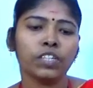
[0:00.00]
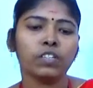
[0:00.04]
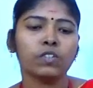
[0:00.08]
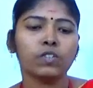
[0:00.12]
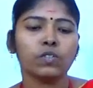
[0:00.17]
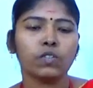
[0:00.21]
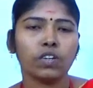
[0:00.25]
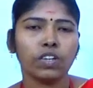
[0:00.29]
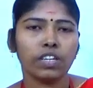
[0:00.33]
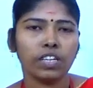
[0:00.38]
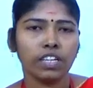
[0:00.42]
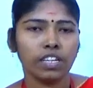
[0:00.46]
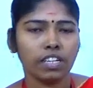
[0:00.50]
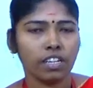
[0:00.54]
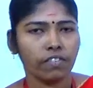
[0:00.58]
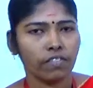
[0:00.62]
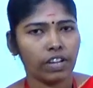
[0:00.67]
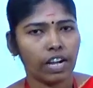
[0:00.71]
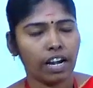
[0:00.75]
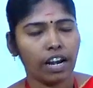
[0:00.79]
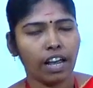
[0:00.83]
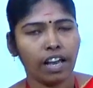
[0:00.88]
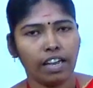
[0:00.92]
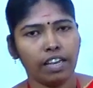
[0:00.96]
So in
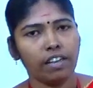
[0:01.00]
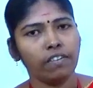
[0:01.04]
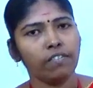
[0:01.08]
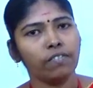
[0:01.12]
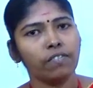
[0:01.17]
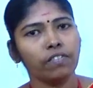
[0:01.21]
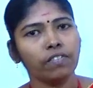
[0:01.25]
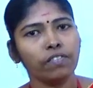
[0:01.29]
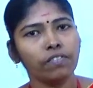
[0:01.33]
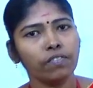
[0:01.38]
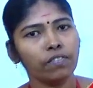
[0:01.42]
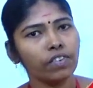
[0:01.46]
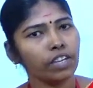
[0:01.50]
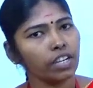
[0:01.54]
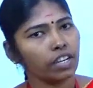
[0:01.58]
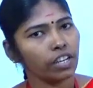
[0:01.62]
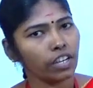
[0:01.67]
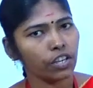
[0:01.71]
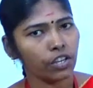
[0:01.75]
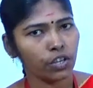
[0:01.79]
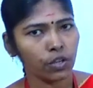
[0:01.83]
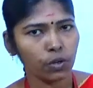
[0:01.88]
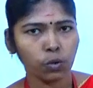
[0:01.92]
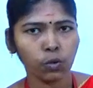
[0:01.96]
our life,
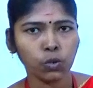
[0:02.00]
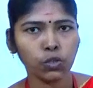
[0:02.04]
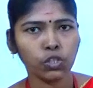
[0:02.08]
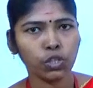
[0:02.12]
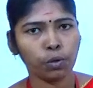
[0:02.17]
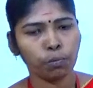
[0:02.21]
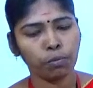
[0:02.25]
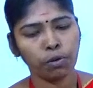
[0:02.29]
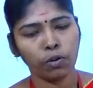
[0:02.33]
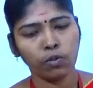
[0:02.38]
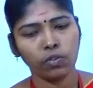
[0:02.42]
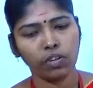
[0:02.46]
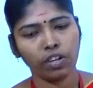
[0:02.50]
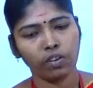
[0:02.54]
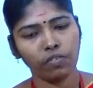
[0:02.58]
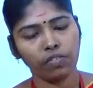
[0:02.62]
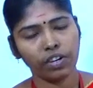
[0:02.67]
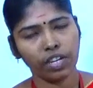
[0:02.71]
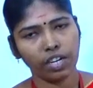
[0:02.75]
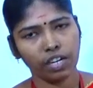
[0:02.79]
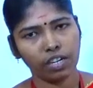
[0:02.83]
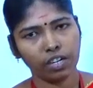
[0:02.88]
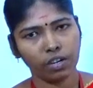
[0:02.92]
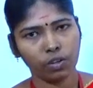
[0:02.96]
very huge amount of
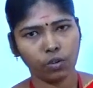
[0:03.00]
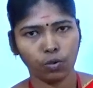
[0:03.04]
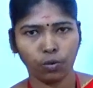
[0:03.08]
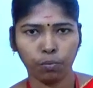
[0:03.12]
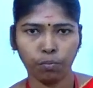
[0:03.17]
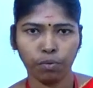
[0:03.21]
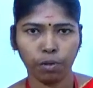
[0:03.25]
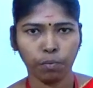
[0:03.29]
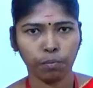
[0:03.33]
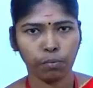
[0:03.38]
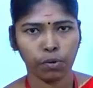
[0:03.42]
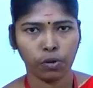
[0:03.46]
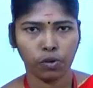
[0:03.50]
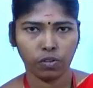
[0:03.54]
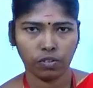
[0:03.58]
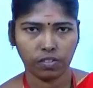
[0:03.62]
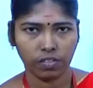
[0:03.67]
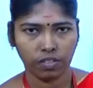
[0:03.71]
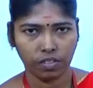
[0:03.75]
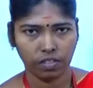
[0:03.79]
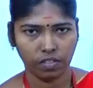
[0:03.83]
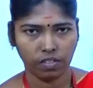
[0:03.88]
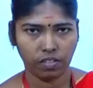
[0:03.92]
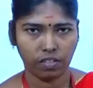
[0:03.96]
data to be
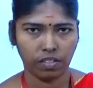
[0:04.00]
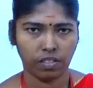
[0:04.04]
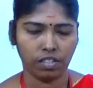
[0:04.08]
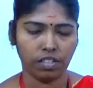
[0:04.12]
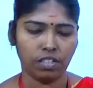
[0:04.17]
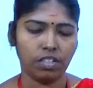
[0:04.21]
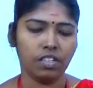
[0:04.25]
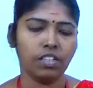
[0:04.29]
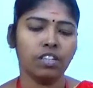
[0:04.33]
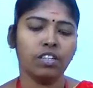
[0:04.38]
processed.